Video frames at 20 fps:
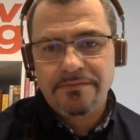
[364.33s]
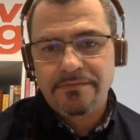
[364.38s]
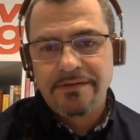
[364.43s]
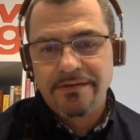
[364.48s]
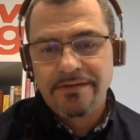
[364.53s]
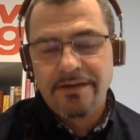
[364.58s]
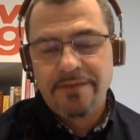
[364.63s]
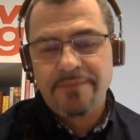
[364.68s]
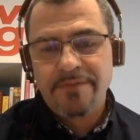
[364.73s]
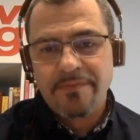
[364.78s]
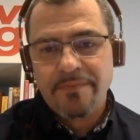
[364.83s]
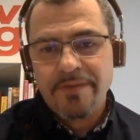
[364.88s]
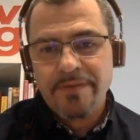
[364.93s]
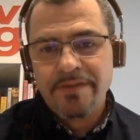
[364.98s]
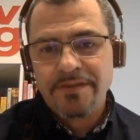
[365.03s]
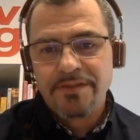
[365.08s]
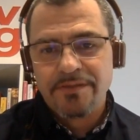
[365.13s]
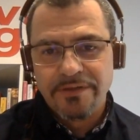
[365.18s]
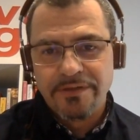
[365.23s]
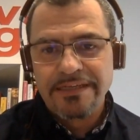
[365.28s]
A couple of
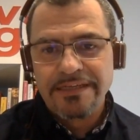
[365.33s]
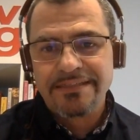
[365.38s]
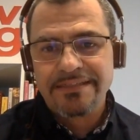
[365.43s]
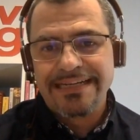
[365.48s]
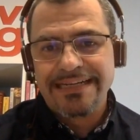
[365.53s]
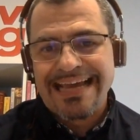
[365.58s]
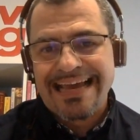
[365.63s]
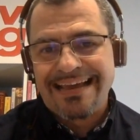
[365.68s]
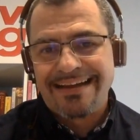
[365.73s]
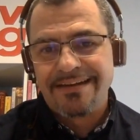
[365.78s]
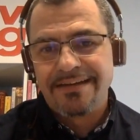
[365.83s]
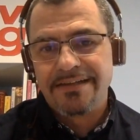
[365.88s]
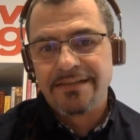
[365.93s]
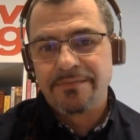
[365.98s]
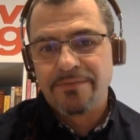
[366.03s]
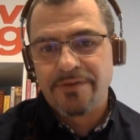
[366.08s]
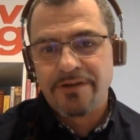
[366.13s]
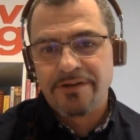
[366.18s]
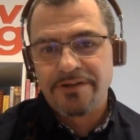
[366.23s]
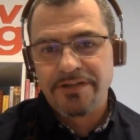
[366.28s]
months were easily added to the
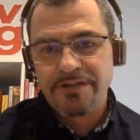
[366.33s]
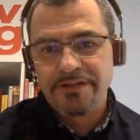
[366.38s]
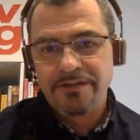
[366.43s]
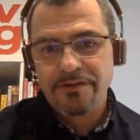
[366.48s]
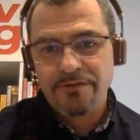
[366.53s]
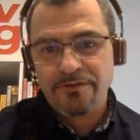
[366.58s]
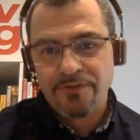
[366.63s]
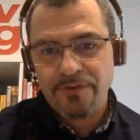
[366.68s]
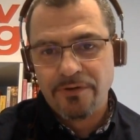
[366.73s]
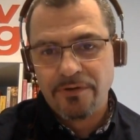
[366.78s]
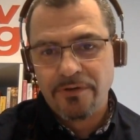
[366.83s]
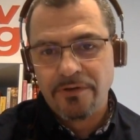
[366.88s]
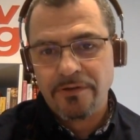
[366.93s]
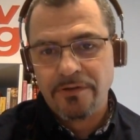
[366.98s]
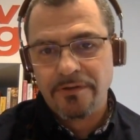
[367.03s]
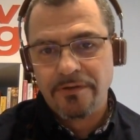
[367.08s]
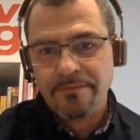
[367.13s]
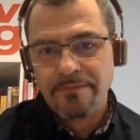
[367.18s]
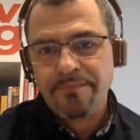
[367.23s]
project overall